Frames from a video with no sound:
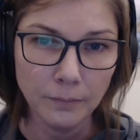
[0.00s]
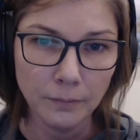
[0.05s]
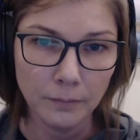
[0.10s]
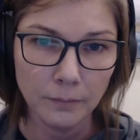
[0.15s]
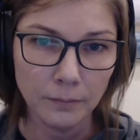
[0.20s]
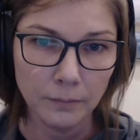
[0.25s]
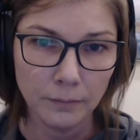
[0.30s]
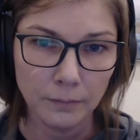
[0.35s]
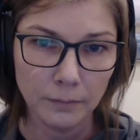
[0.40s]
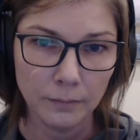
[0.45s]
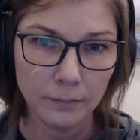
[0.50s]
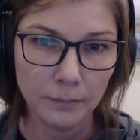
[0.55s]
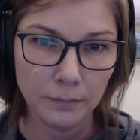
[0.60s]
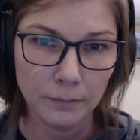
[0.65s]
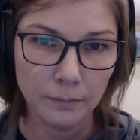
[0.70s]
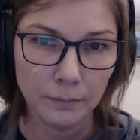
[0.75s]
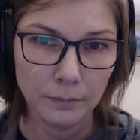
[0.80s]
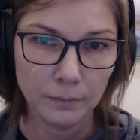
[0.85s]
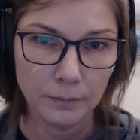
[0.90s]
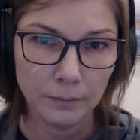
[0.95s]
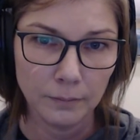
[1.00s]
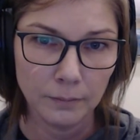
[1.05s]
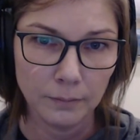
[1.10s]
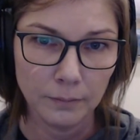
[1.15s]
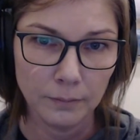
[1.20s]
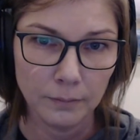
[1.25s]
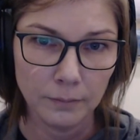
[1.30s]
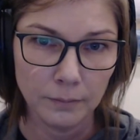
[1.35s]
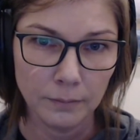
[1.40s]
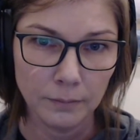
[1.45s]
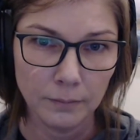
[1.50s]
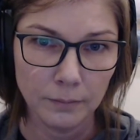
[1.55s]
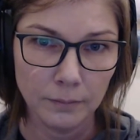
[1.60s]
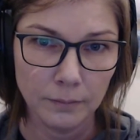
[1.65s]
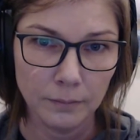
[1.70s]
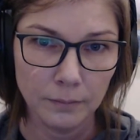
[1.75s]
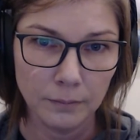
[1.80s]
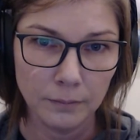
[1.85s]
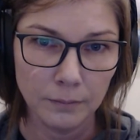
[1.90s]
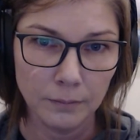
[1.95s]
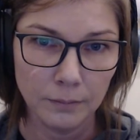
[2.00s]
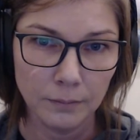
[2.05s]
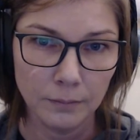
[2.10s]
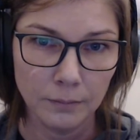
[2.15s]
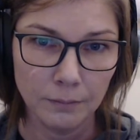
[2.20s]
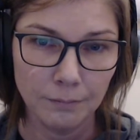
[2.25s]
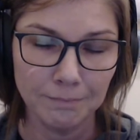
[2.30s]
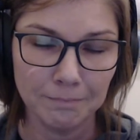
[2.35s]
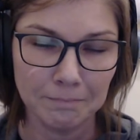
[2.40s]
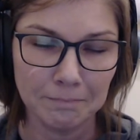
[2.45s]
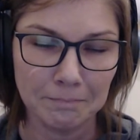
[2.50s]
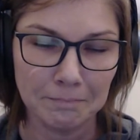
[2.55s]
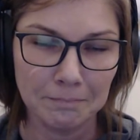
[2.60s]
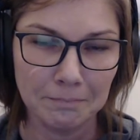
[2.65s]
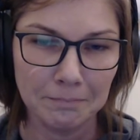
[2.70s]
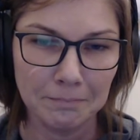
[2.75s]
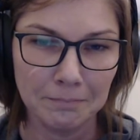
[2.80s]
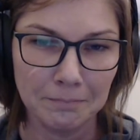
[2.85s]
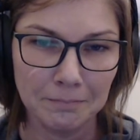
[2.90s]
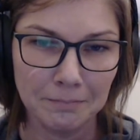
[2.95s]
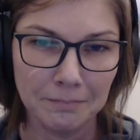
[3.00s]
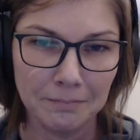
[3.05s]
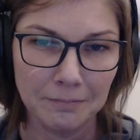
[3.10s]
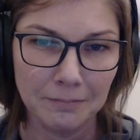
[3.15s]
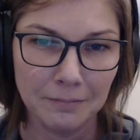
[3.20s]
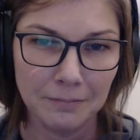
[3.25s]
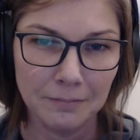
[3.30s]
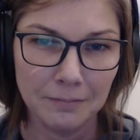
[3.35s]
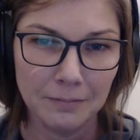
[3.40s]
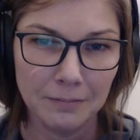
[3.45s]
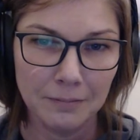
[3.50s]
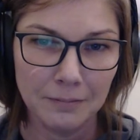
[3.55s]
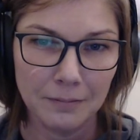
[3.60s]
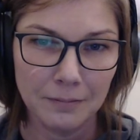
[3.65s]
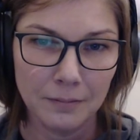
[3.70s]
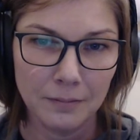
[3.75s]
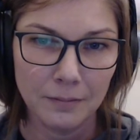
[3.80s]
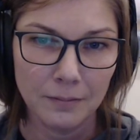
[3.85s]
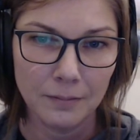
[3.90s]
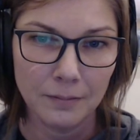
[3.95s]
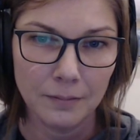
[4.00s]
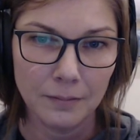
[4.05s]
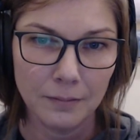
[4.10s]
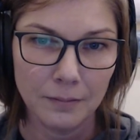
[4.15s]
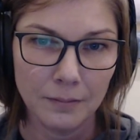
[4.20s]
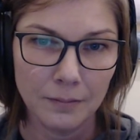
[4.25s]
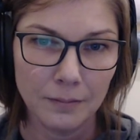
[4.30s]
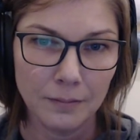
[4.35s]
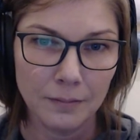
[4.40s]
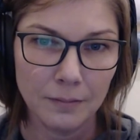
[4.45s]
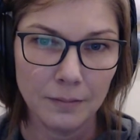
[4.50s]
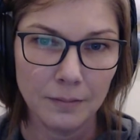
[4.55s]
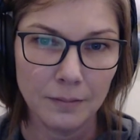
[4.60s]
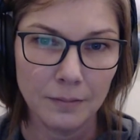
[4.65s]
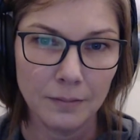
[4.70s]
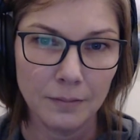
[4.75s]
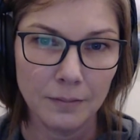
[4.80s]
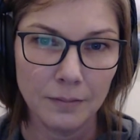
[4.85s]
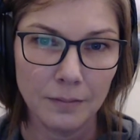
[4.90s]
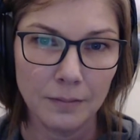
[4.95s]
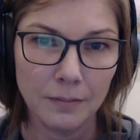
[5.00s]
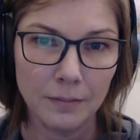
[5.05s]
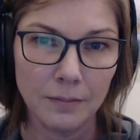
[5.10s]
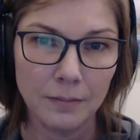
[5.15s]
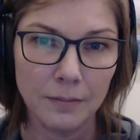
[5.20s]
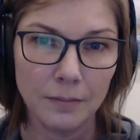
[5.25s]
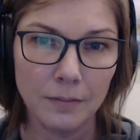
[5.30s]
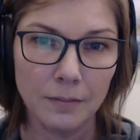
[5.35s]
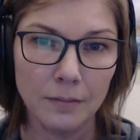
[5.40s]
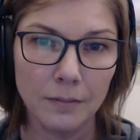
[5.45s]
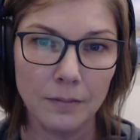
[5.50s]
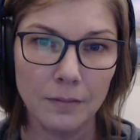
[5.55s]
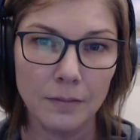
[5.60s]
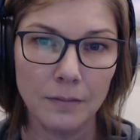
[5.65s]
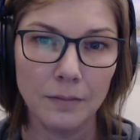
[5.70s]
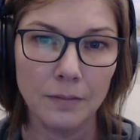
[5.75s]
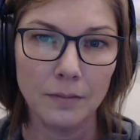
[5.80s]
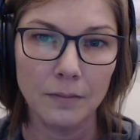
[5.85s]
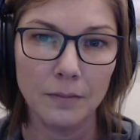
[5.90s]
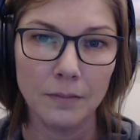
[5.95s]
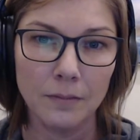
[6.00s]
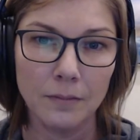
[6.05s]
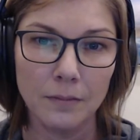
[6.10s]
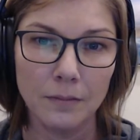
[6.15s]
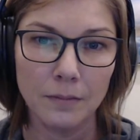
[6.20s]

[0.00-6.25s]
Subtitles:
(silent)